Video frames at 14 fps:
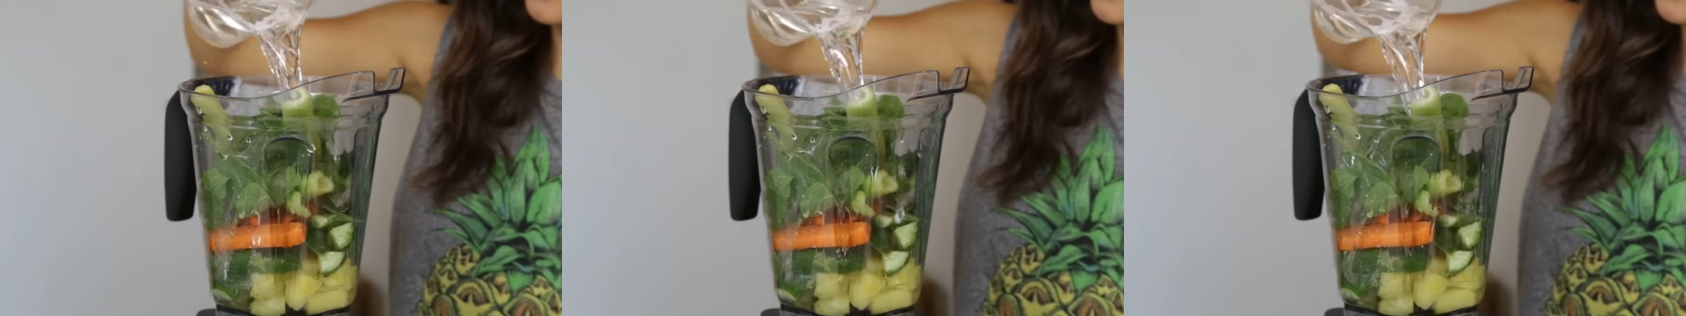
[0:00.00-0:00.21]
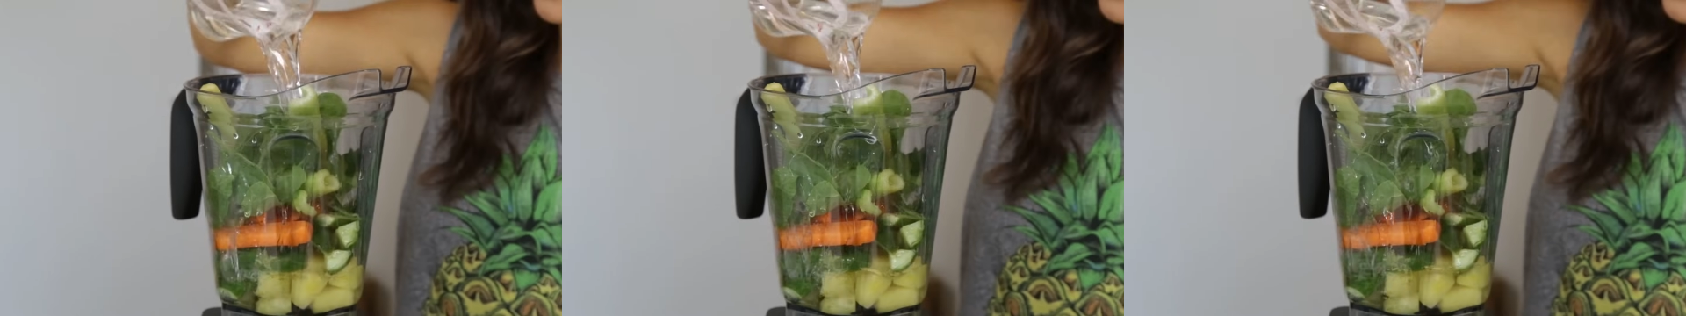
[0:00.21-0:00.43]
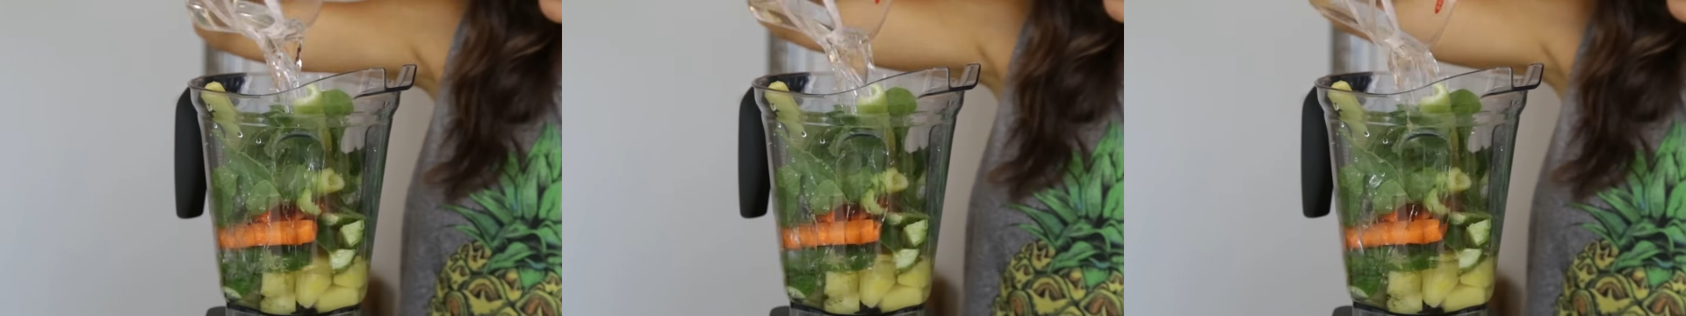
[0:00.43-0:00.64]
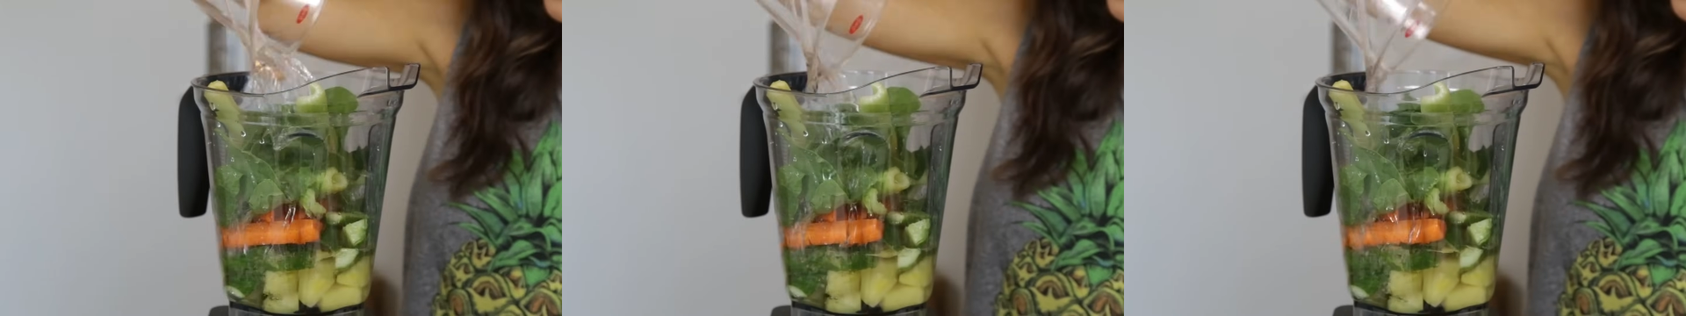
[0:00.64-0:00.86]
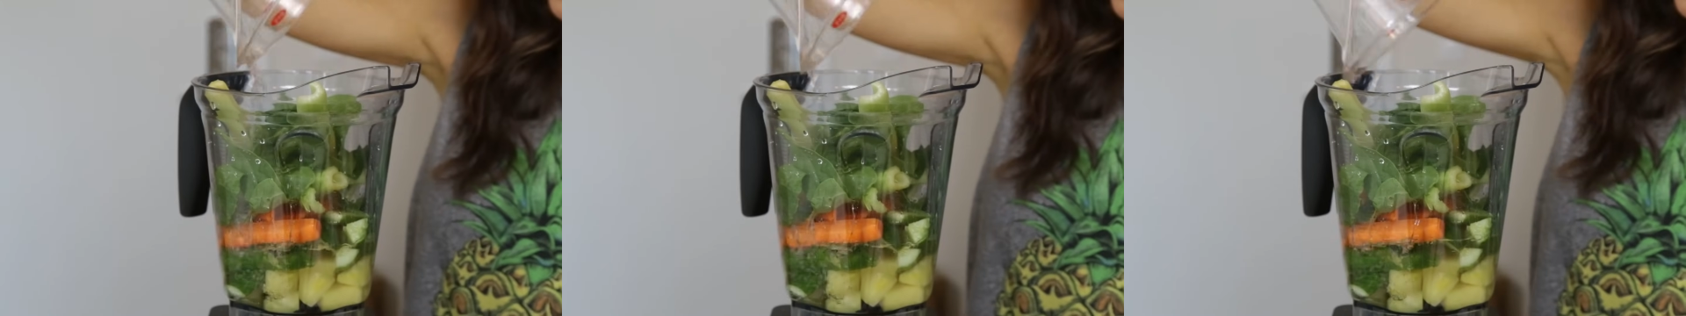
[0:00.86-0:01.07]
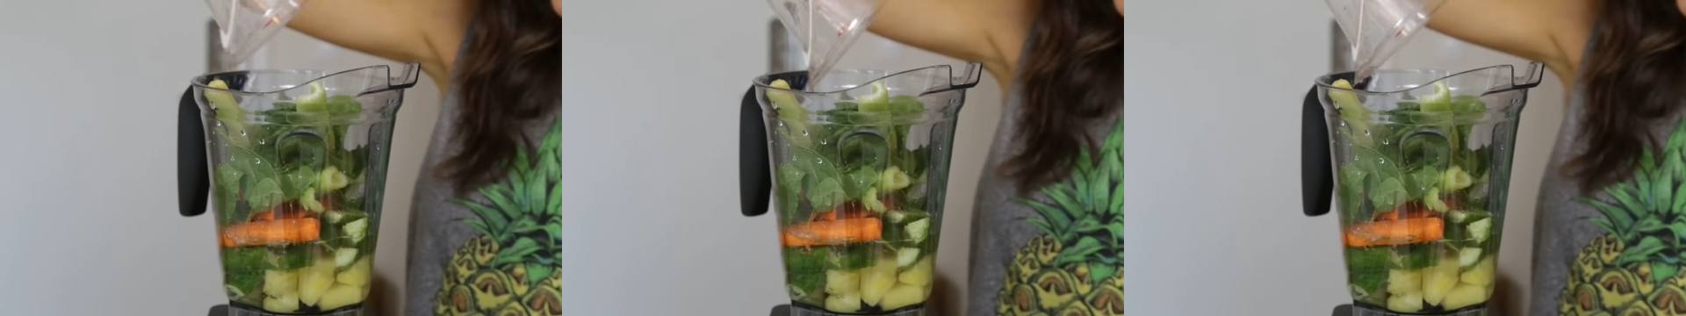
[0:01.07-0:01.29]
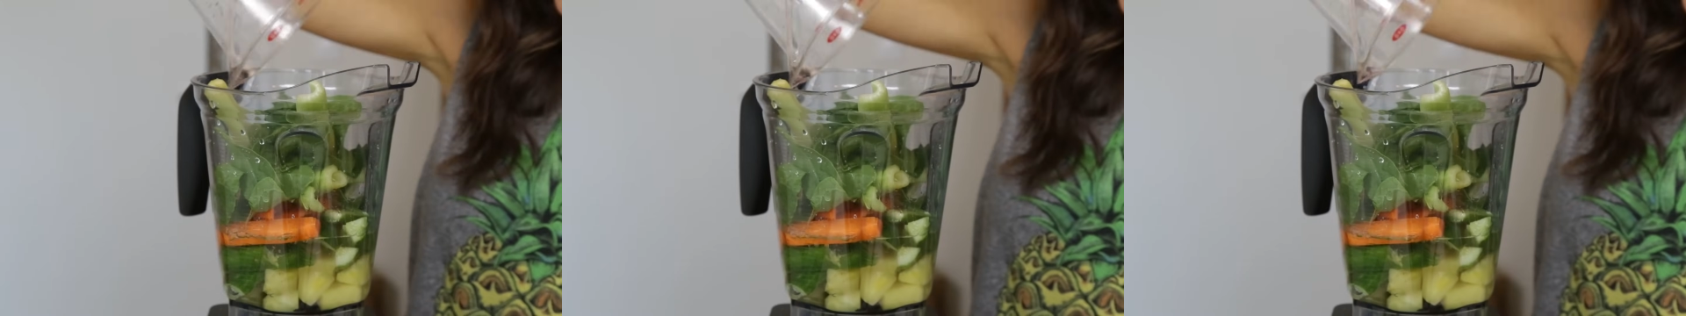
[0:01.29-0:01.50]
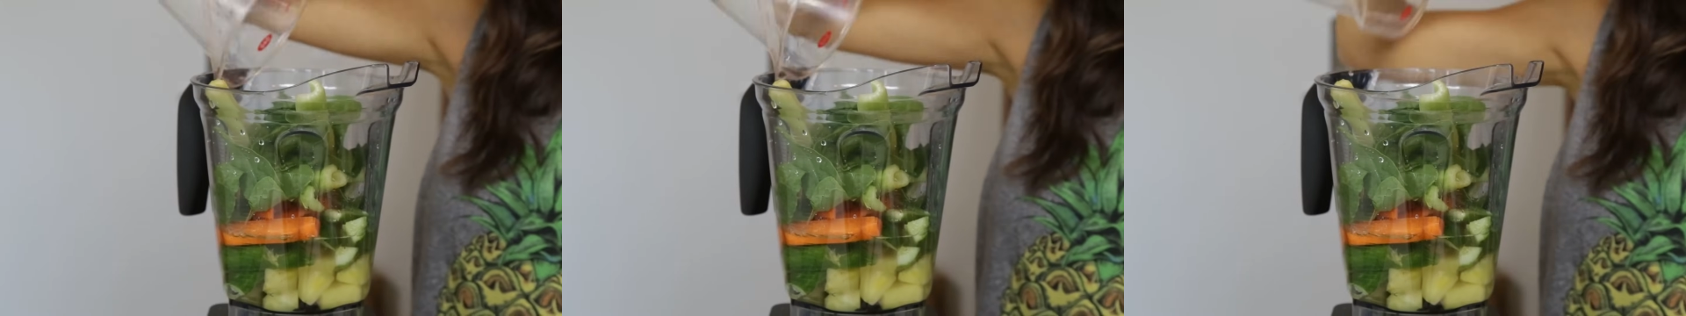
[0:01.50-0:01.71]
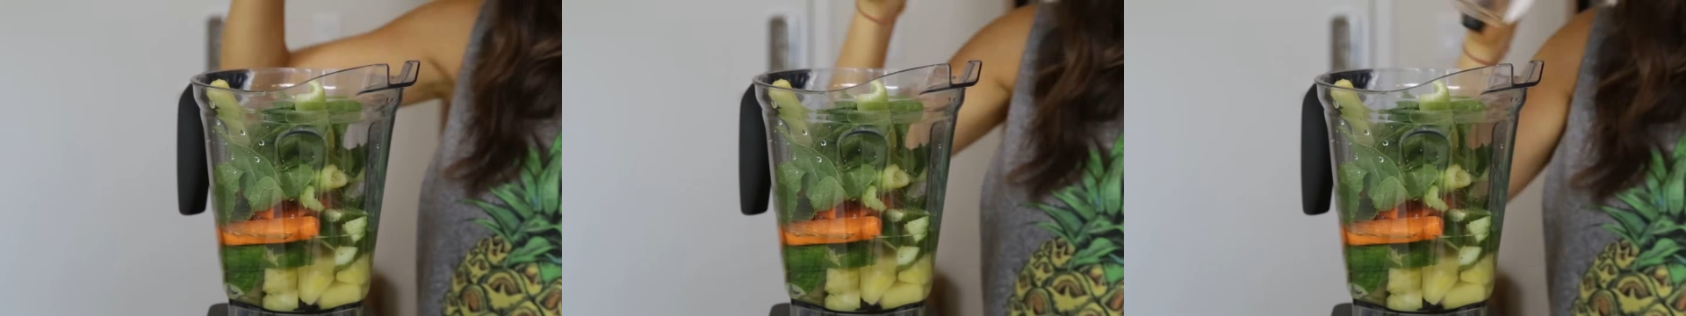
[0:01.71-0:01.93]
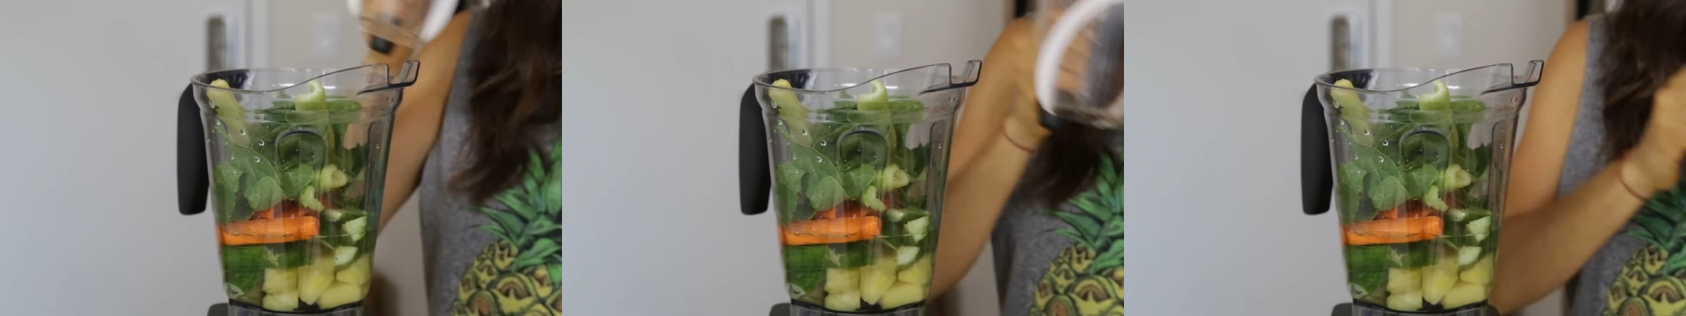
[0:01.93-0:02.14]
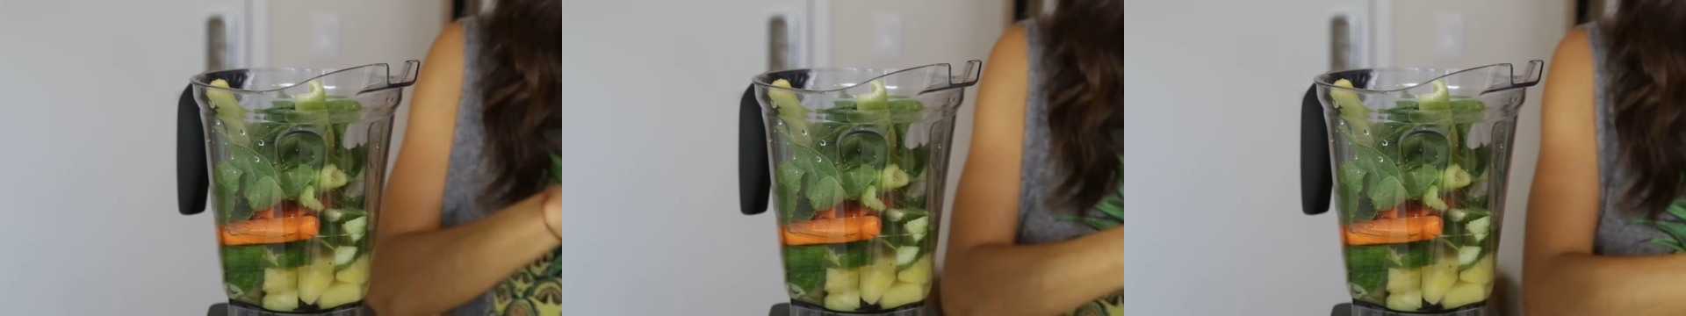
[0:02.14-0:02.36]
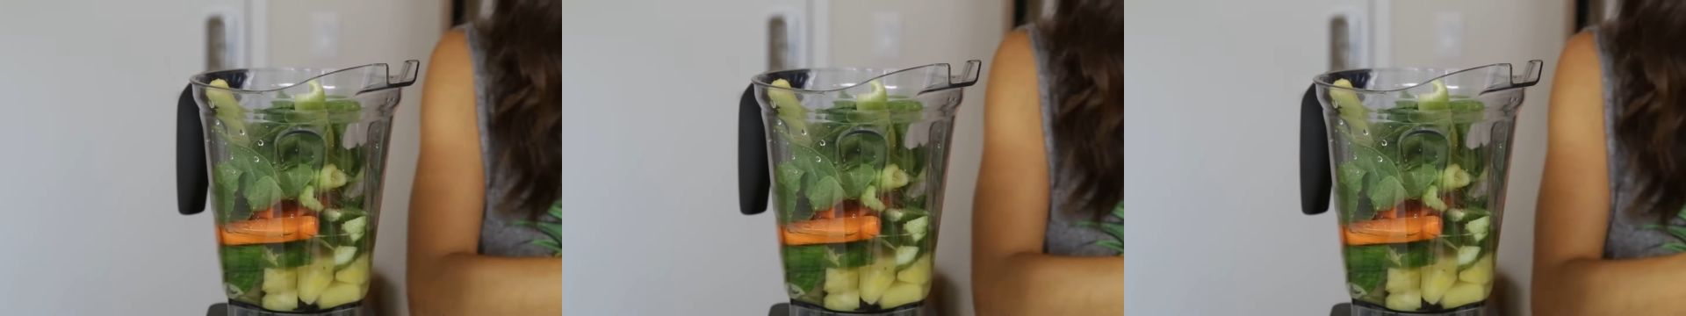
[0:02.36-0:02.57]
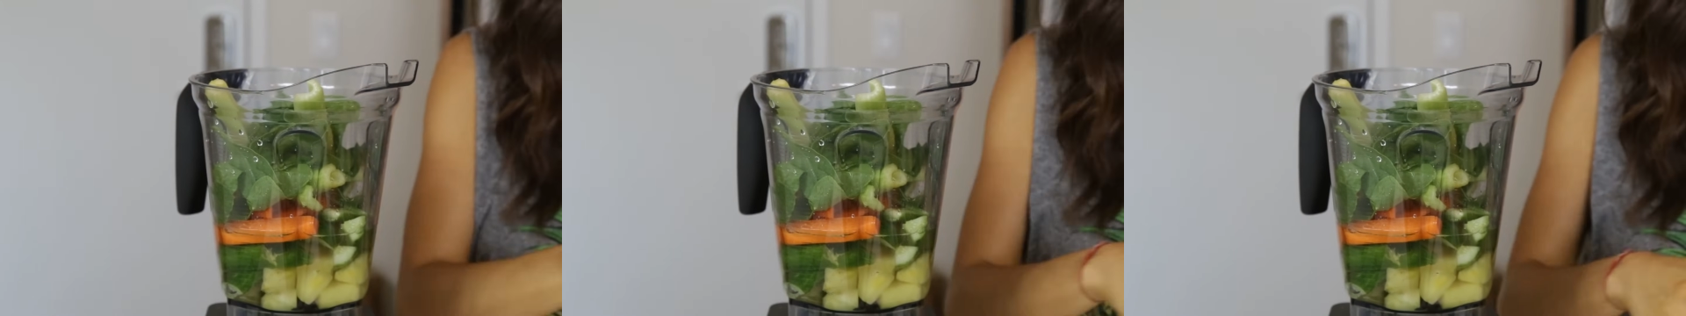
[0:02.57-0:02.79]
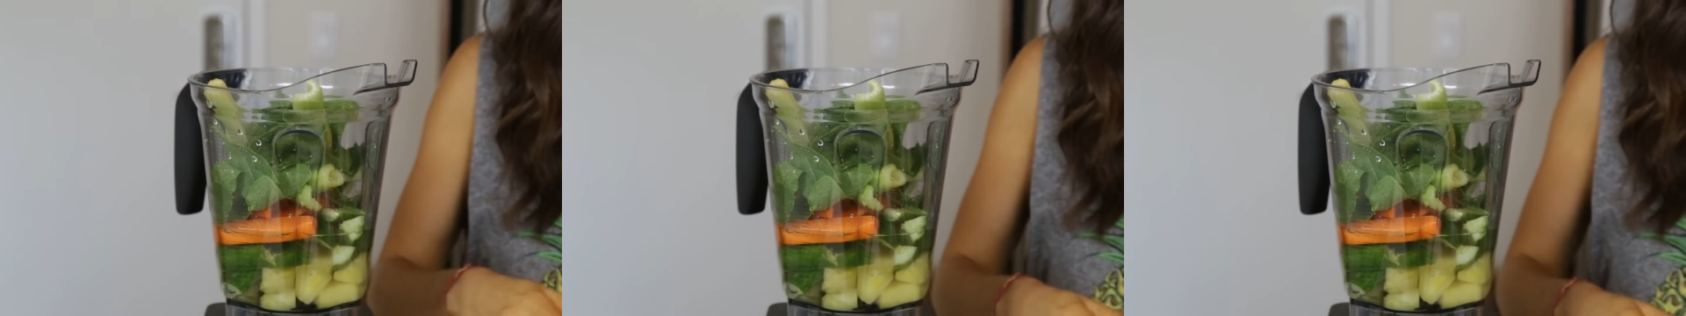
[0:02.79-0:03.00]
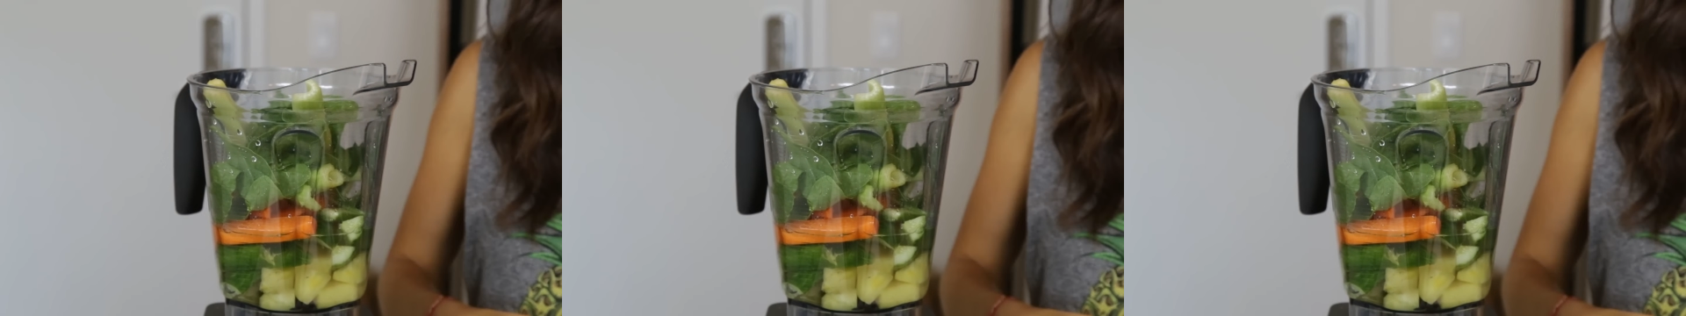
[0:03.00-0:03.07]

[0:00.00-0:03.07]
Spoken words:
(no speaker visible)